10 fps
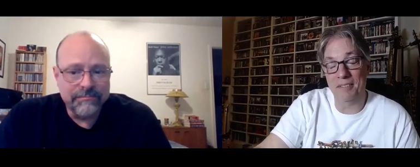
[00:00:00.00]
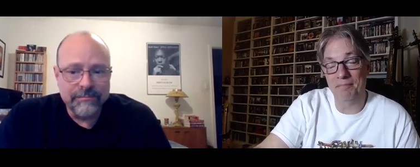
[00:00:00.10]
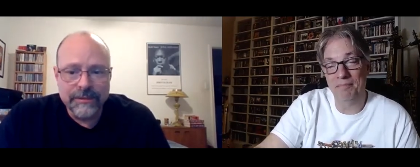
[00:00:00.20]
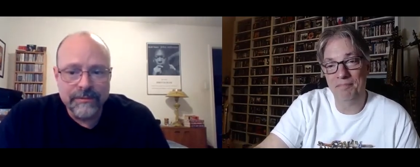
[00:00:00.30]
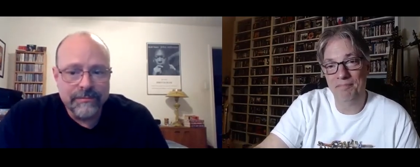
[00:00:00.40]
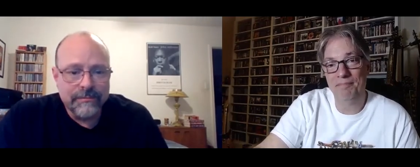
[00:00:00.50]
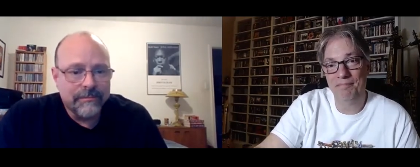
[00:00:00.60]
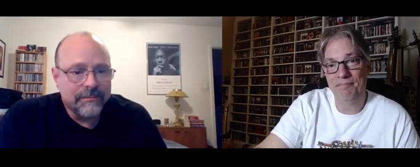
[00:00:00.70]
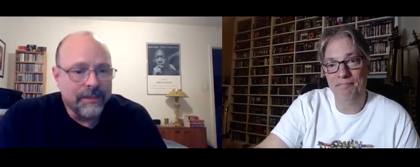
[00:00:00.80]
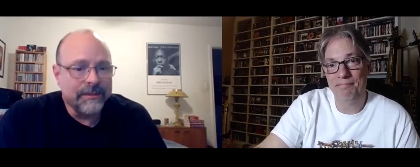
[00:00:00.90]
Speaker 1: it.
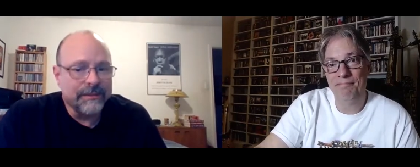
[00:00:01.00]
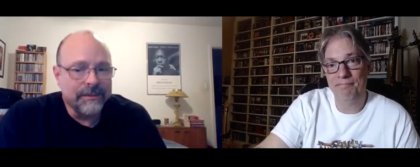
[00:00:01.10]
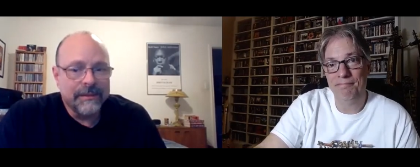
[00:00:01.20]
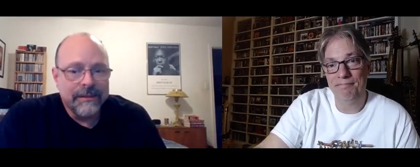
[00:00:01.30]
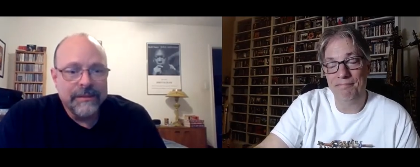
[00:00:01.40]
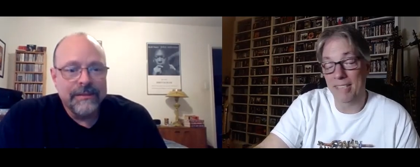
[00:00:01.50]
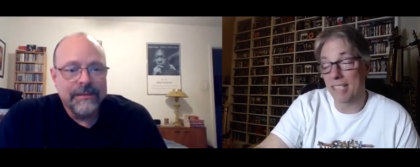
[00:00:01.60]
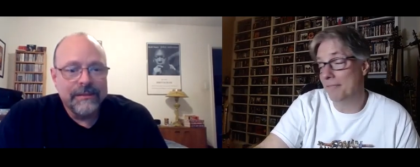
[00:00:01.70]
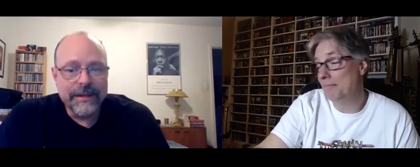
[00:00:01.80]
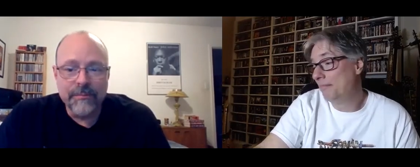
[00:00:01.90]
yeah.
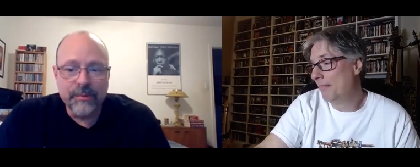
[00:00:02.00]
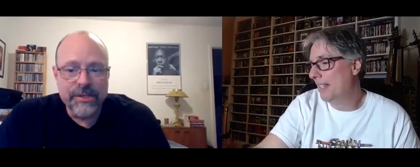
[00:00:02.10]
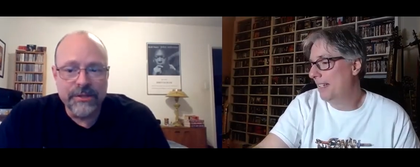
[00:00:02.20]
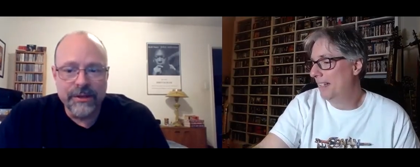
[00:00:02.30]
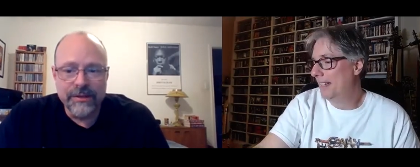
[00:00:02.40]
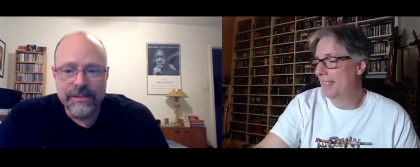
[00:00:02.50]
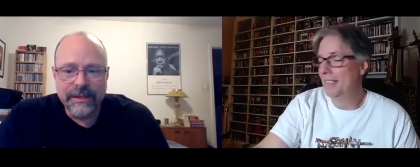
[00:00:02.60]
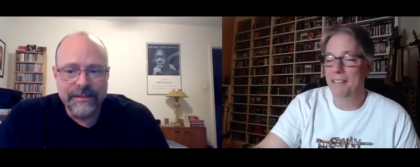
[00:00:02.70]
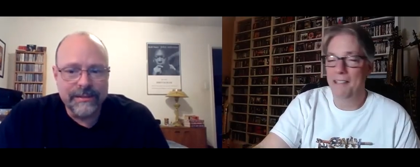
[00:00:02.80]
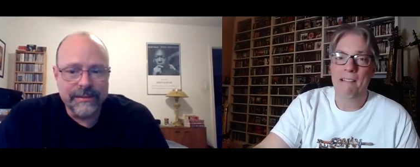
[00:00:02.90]
A bunch of those. I
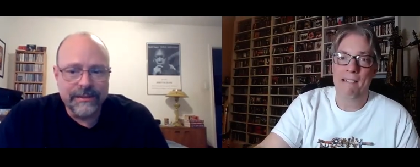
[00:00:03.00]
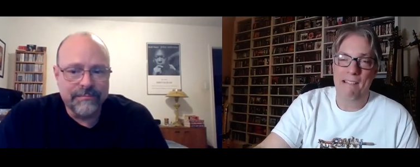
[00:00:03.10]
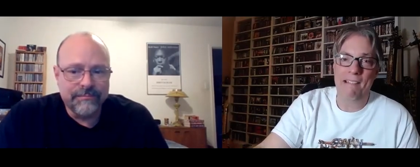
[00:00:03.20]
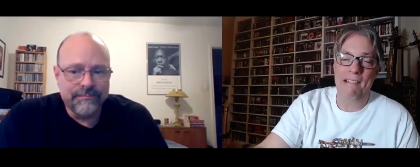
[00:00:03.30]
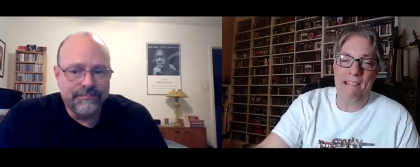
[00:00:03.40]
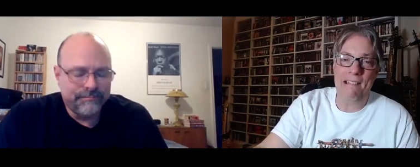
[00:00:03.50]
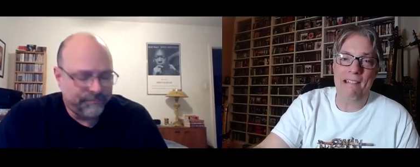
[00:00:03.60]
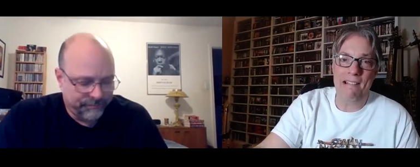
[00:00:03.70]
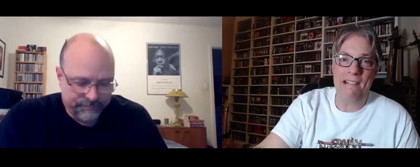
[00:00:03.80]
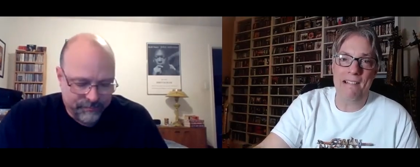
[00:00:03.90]
got the
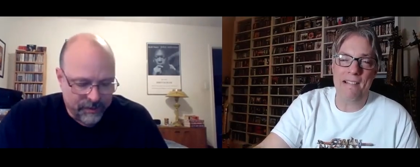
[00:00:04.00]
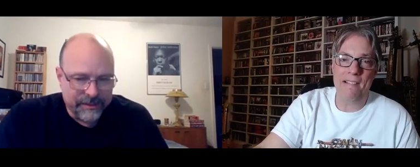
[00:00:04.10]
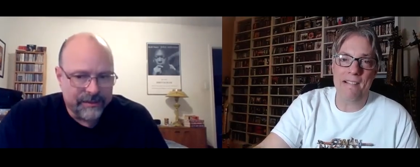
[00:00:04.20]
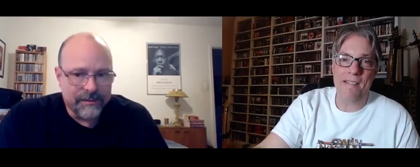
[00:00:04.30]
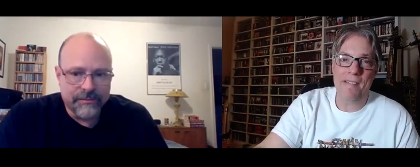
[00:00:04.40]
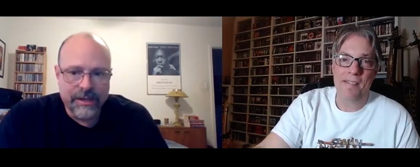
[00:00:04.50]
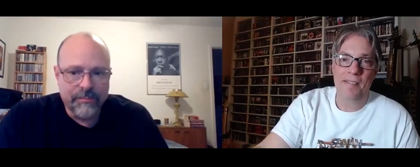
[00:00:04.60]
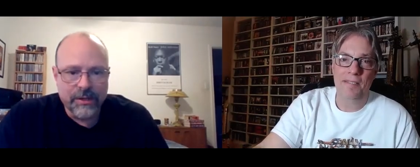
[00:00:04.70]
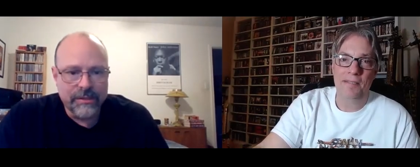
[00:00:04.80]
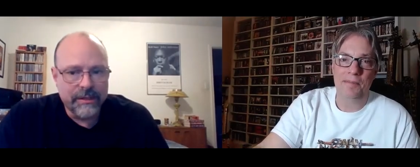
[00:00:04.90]
uh, uh,
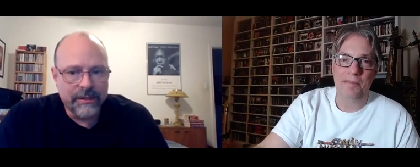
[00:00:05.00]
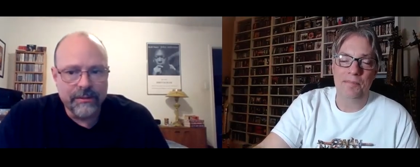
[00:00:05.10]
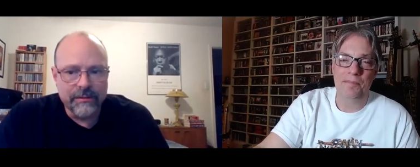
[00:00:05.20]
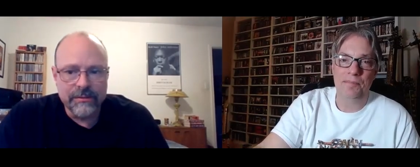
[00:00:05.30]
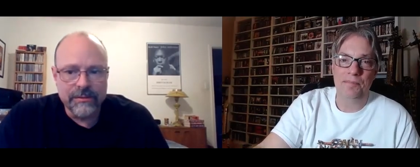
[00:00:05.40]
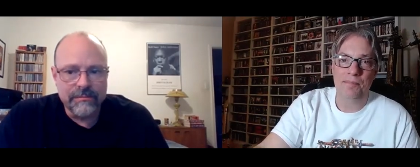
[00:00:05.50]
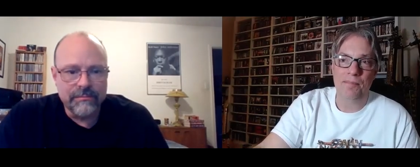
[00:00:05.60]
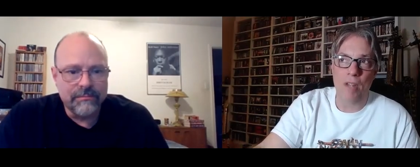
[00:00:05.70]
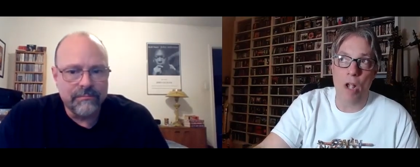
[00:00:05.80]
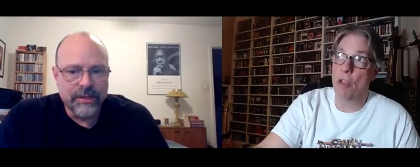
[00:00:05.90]
Vampire Tales
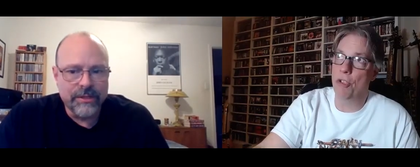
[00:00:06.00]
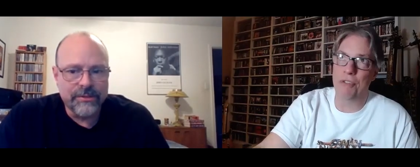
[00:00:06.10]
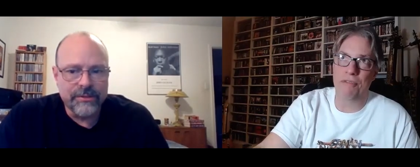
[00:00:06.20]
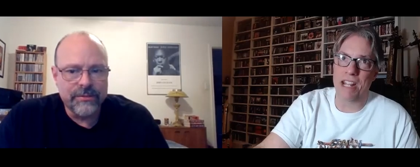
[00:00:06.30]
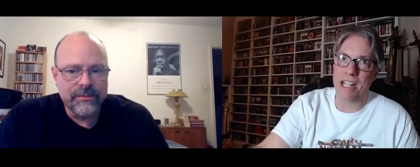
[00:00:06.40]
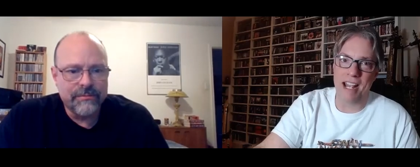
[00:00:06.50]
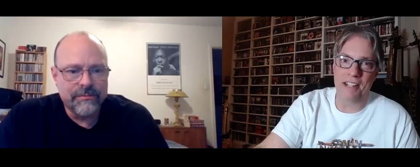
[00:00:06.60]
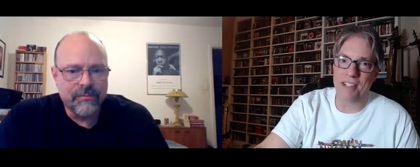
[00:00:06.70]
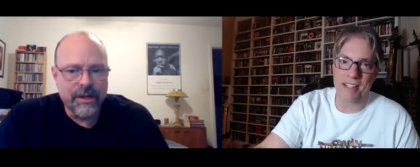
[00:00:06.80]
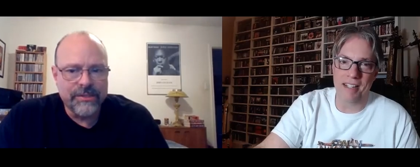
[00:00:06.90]
and
Speaker 2: oh, those are
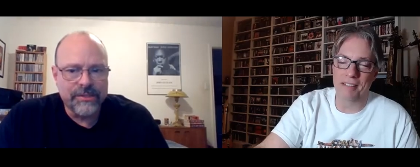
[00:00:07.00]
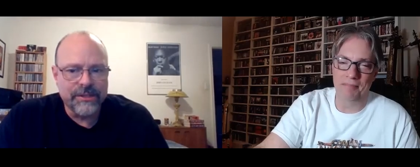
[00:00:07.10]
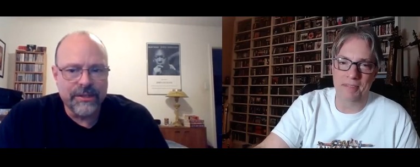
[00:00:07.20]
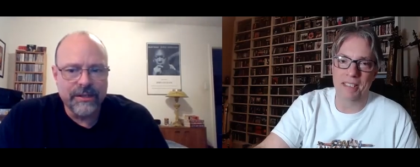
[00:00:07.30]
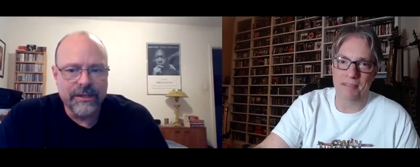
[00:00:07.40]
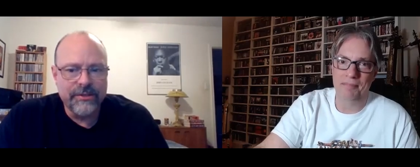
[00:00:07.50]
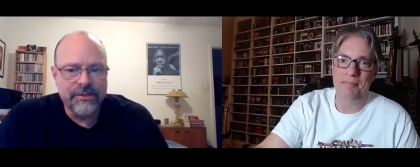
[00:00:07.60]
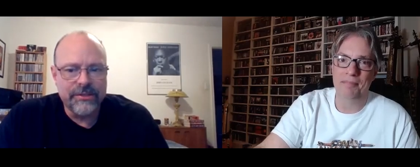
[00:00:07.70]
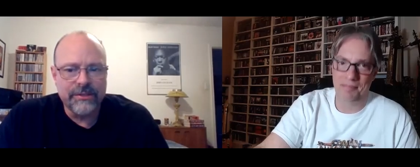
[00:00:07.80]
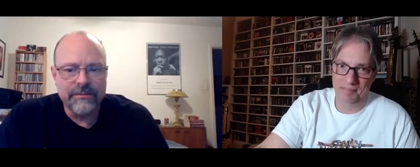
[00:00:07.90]
fantastic. Yeah. Monsters
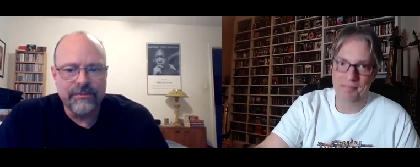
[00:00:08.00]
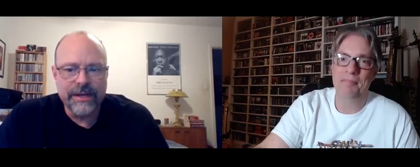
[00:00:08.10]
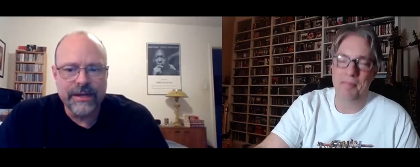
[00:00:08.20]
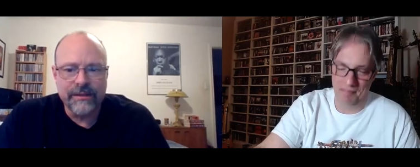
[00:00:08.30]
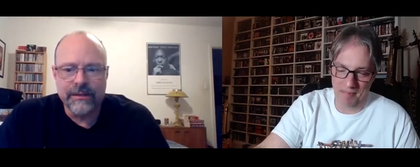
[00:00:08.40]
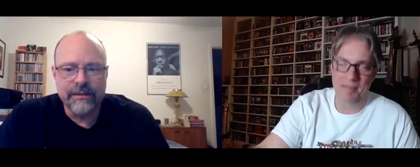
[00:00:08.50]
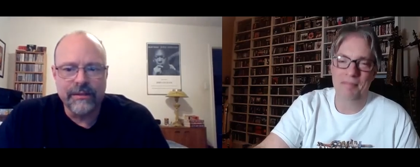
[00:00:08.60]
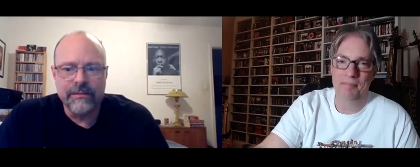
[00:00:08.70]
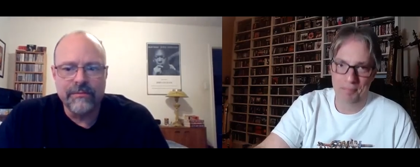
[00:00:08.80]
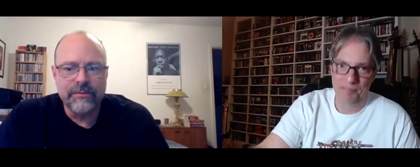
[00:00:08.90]
Unleashed and Dracula
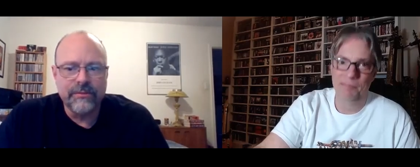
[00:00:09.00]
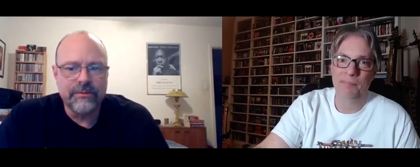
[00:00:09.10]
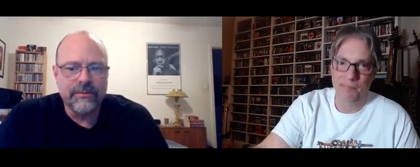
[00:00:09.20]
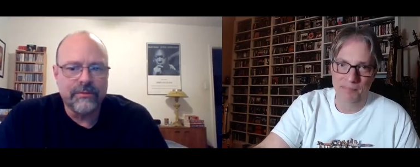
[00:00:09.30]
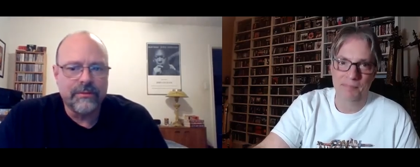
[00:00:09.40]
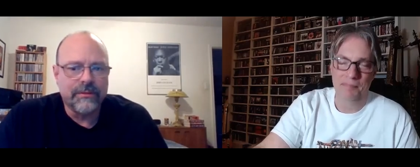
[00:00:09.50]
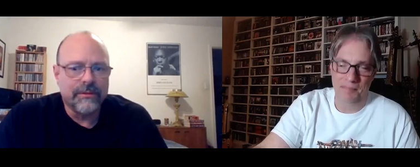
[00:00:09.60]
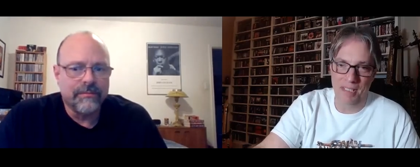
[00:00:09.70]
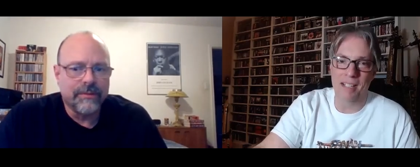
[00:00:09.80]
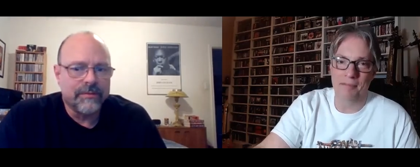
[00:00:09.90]
Lives and
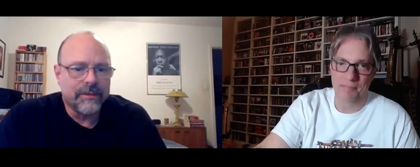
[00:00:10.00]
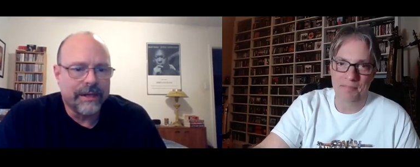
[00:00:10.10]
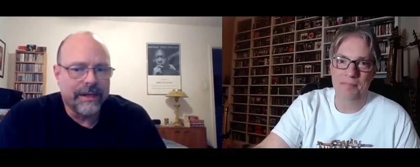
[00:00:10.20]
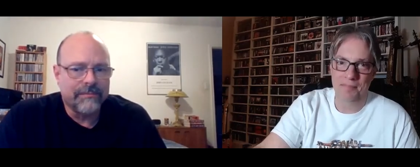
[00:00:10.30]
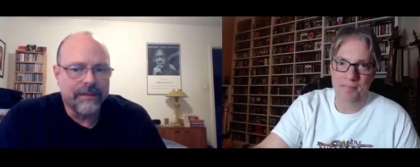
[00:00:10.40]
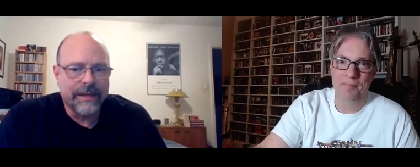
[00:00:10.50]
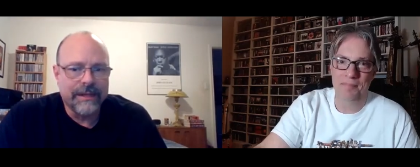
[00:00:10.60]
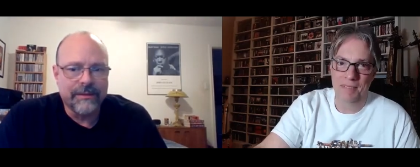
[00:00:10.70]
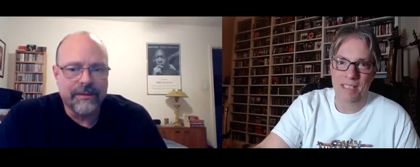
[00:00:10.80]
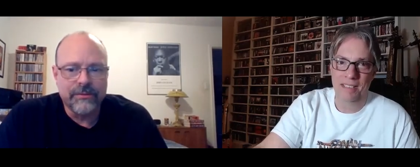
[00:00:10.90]
yeah, I got, I
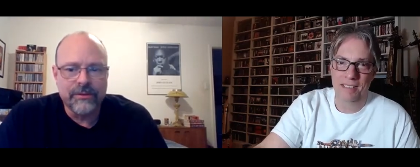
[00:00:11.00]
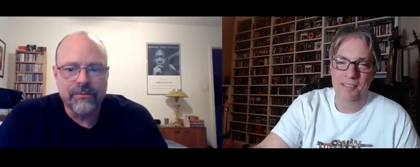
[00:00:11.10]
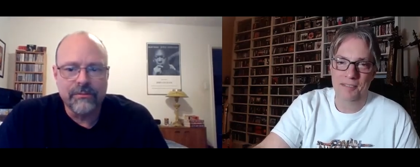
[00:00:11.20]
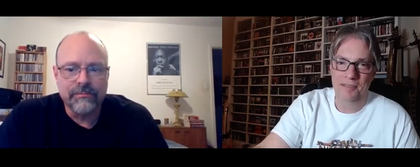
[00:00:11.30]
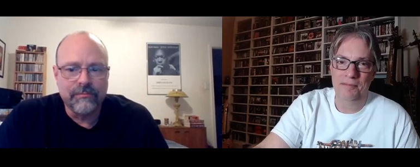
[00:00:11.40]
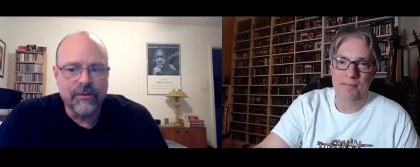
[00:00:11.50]
got those whole